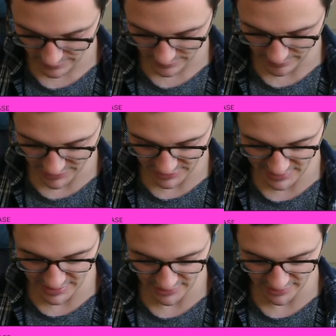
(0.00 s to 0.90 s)
Which is
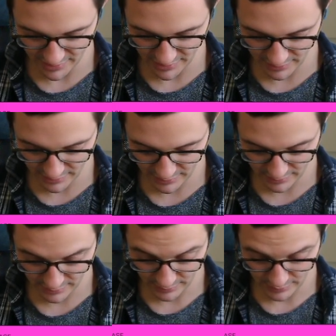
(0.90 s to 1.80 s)
this, I think.
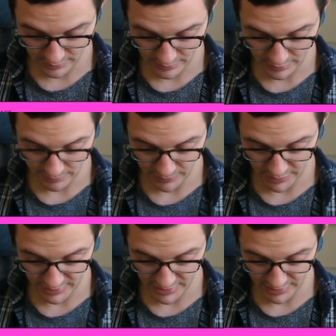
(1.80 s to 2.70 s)

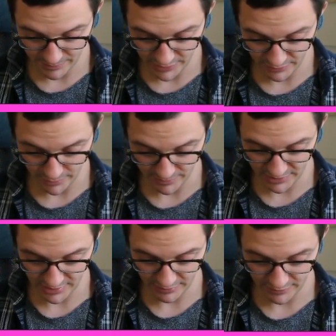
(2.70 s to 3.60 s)
Minus x minus 1, because
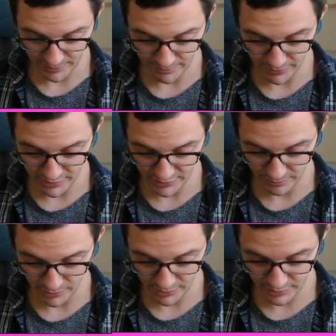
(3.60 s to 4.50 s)
that gives me a minus
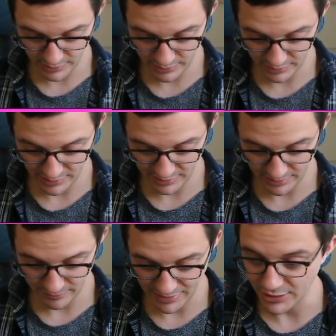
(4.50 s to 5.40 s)
1, and
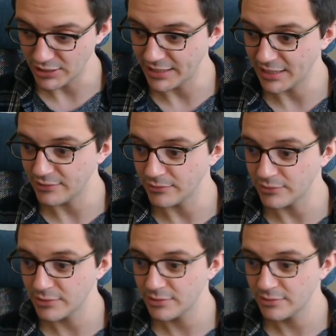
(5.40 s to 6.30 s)
that actually
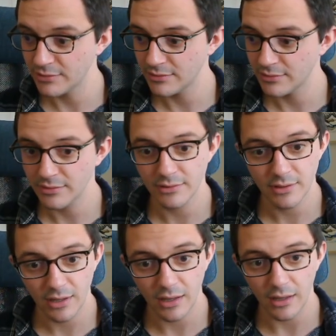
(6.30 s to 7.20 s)
cancels.
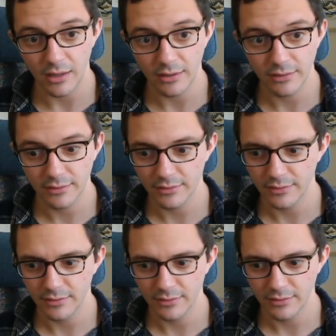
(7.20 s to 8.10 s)
Ha.
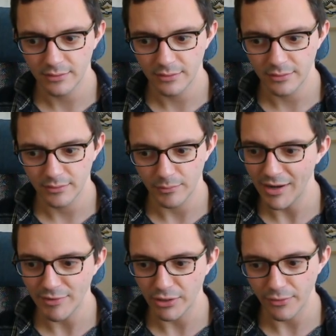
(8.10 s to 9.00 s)
Why
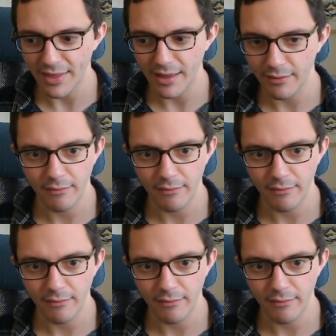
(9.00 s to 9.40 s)
haven't I got that?